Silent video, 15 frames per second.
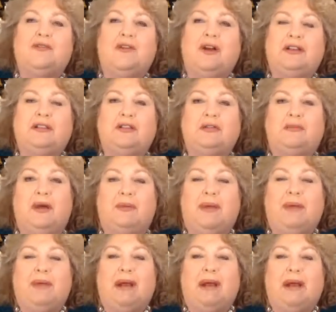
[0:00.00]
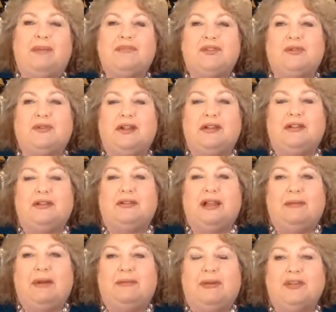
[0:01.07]
You'll find a little pop-up screen that'll
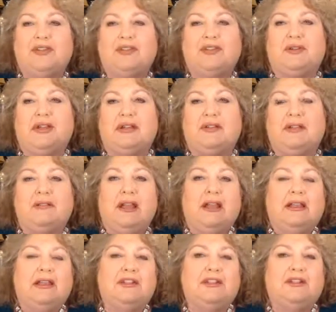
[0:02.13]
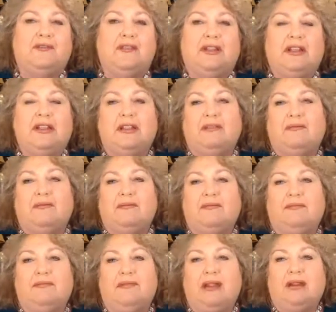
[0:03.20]
come up on your screen that gets you to fill in
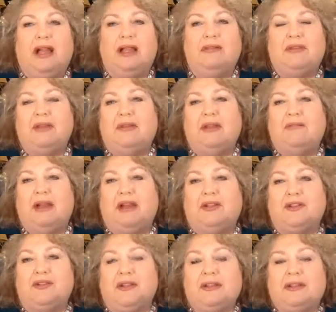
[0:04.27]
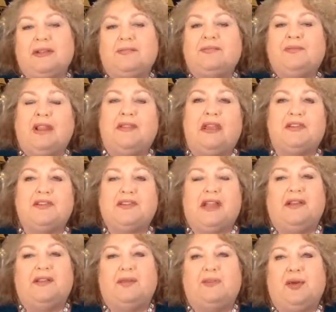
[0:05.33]
your name and your email address, and that'll
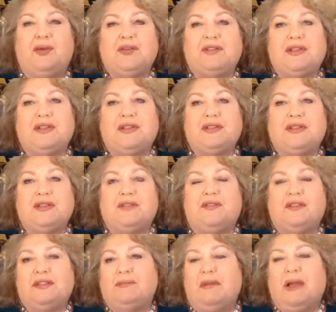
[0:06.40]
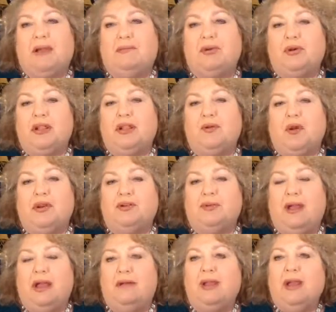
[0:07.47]
start the process of us putting you
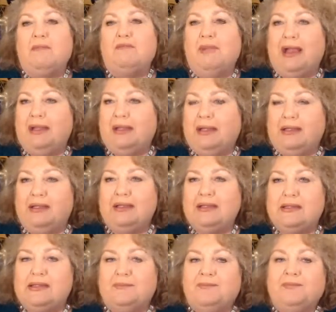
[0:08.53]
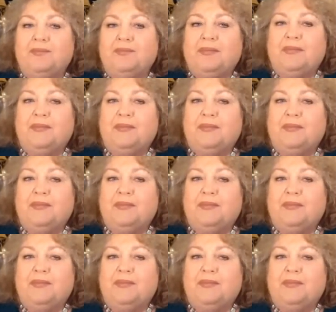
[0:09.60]
onto our mailing list,